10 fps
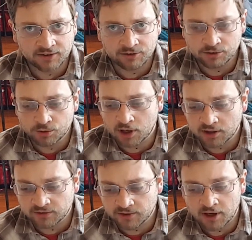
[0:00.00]
into
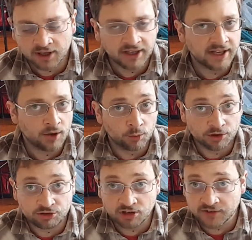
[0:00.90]
our song. Again, we're
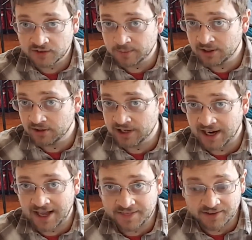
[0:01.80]
just going to be looking
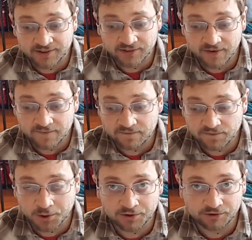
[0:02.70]
at this
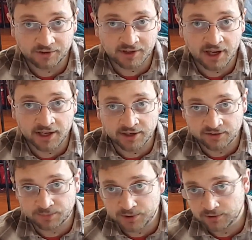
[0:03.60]
first line
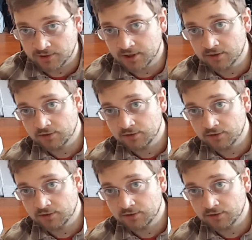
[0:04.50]
of music.